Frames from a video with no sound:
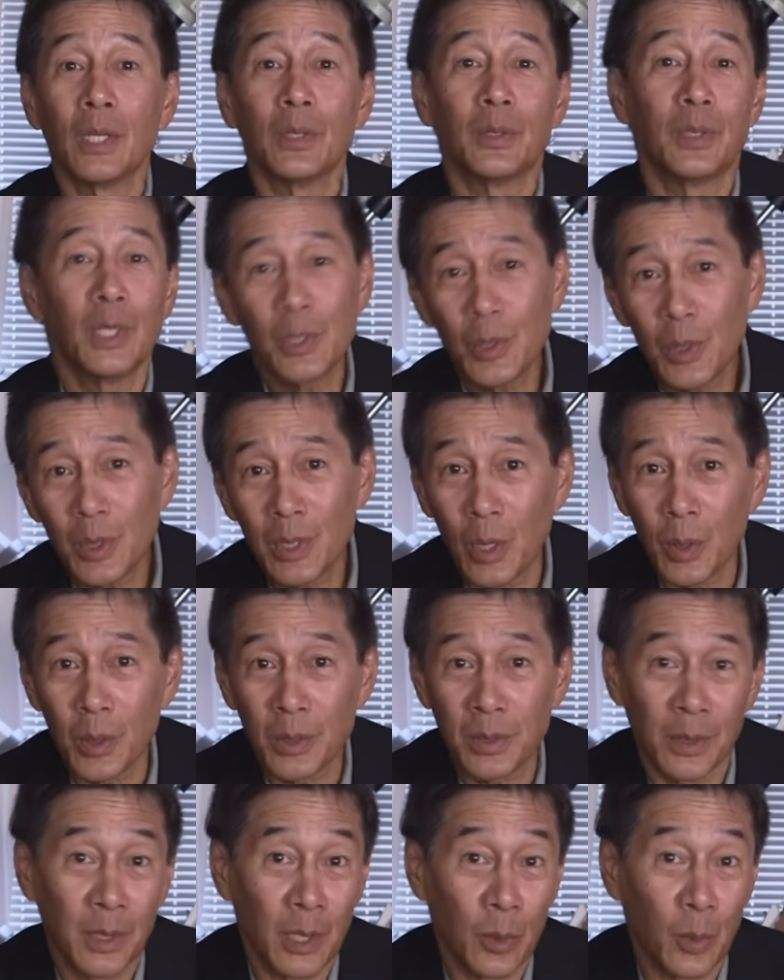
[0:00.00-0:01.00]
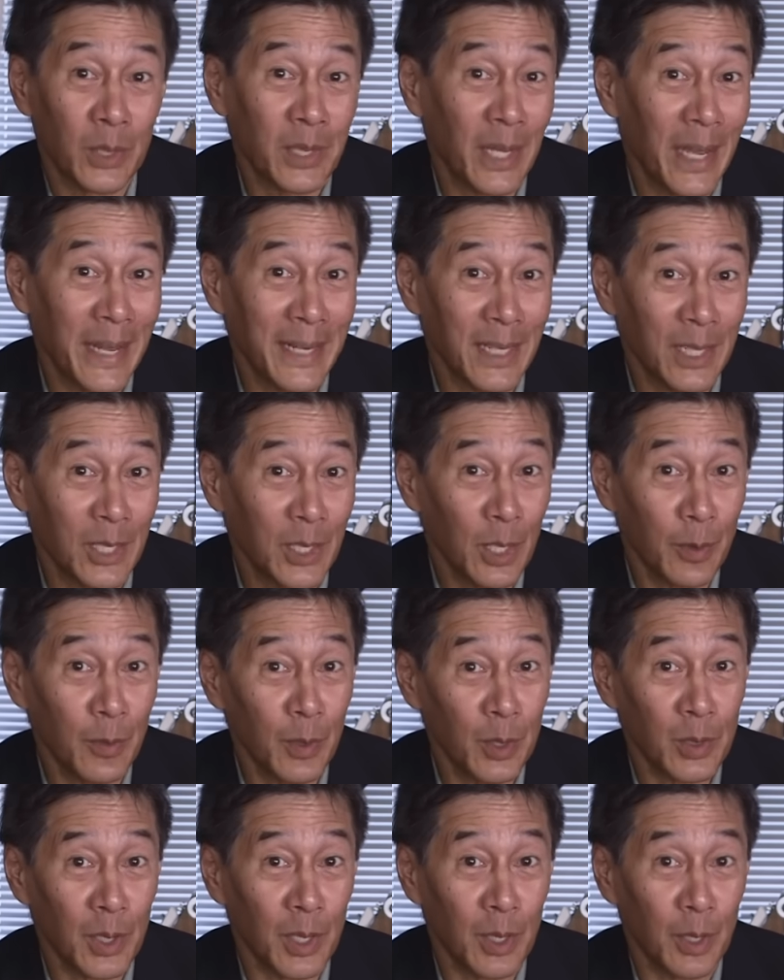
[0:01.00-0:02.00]
did you notice that there was any
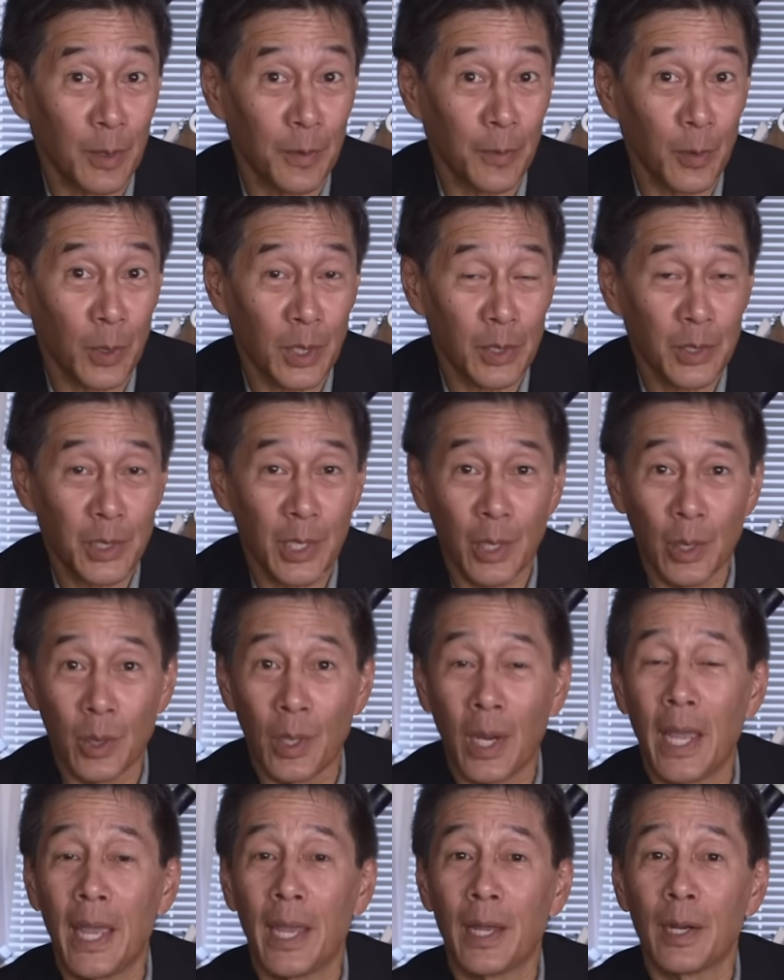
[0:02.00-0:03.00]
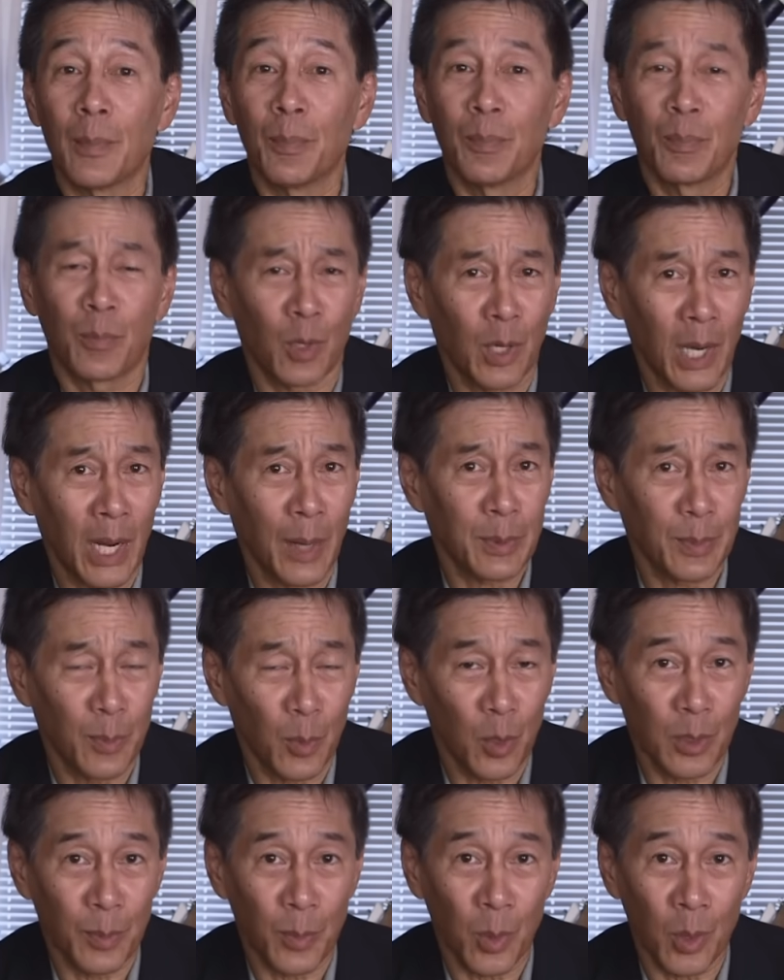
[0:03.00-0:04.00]
difference in the footage here? And perhaps
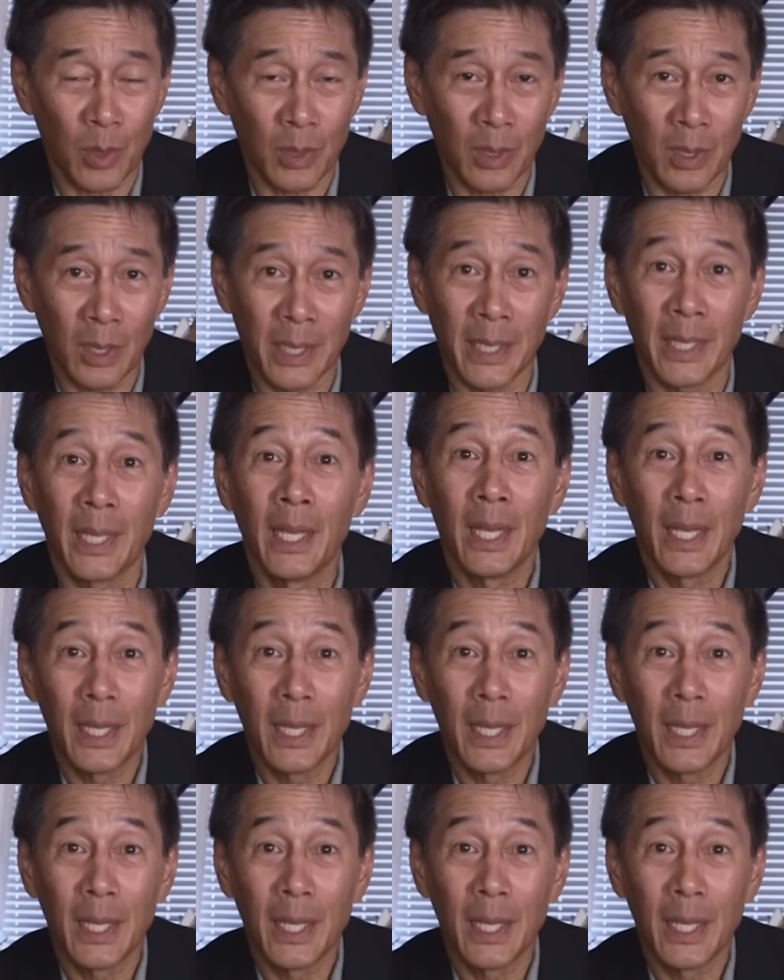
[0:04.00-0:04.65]
more importantly,